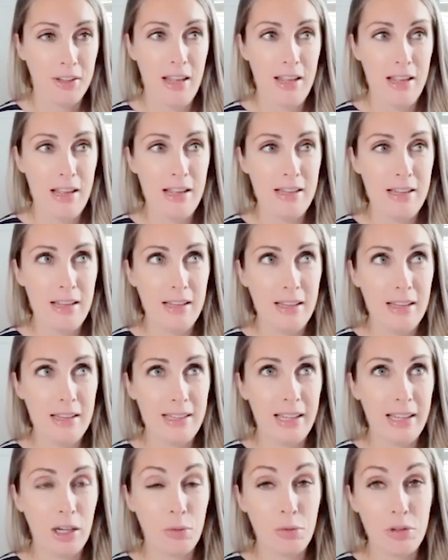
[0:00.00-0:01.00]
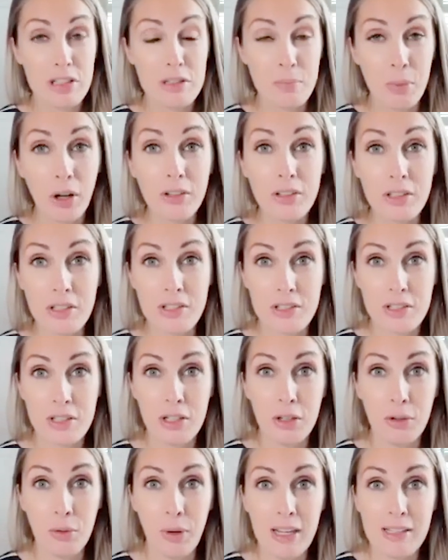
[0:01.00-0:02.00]
a as like a response
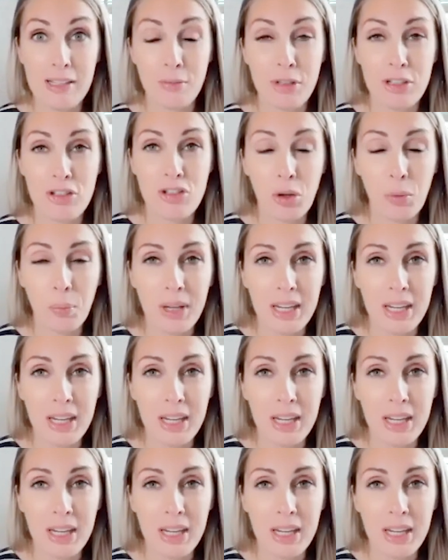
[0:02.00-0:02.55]
to his original